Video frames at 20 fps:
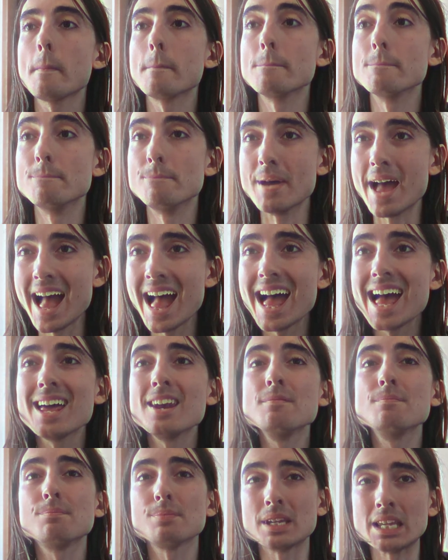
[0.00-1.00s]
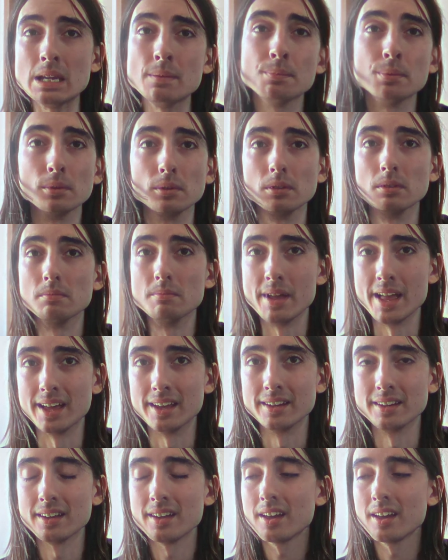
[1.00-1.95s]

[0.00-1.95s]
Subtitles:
bad people, man.